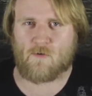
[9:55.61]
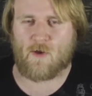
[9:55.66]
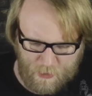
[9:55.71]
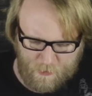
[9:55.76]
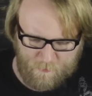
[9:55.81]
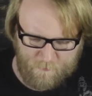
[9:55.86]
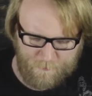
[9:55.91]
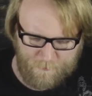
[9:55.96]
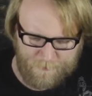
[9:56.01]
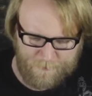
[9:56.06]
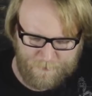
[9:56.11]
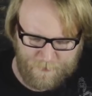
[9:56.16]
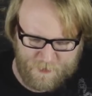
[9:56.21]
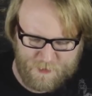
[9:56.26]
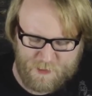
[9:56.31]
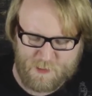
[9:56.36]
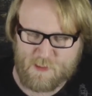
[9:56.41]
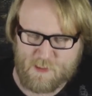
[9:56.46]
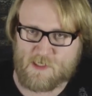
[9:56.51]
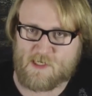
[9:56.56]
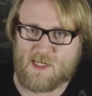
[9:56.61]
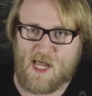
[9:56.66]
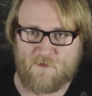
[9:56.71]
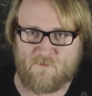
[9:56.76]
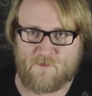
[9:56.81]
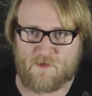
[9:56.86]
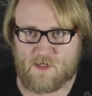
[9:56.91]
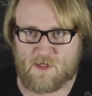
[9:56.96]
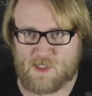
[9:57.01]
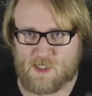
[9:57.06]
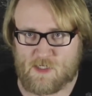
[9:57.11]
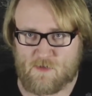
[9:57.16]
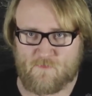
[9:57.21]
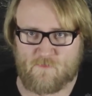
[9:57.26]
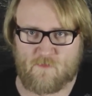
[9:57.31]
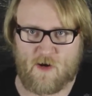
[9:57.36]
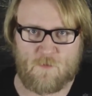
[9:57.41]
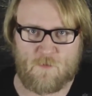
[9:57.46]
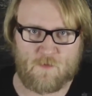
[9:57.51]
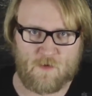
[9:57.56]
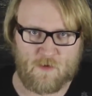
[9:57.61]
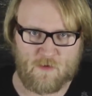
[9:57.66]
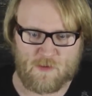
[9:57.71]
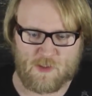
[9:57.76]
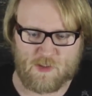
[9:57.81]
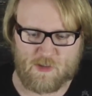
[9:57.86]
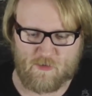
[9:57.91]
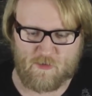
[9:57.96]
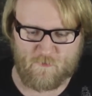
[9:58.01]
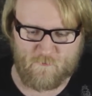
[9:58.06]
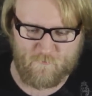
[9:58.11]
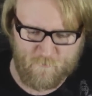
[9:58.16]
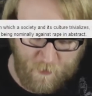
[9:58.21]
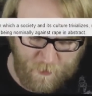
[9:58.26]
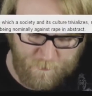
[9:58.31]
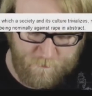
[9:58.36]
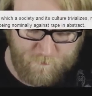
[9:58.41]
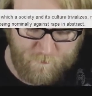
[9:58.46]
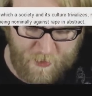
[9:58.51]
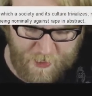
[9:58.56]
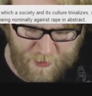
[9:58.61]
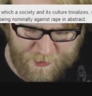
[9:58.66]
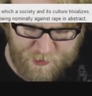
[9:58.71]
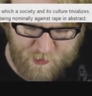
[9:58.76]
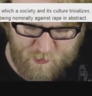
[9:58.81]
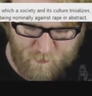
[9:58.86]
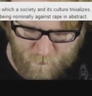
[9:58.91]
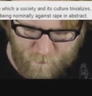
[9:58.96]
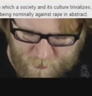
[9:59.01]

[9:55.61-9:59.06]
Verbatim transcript: Um, this is the definition of rape culture from Rational